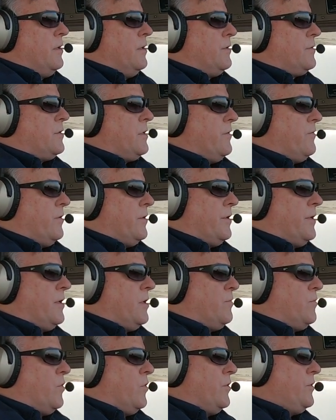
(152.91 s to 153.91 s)
Let's give her a
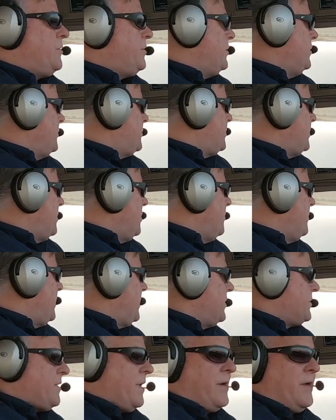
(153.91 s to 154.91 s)
little more juice here
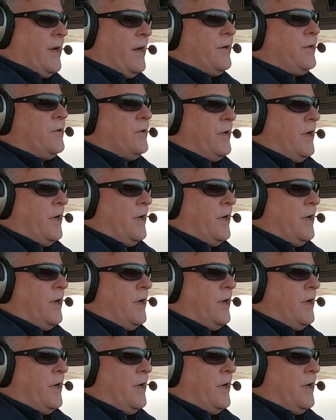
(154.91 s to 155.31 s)
because I got a good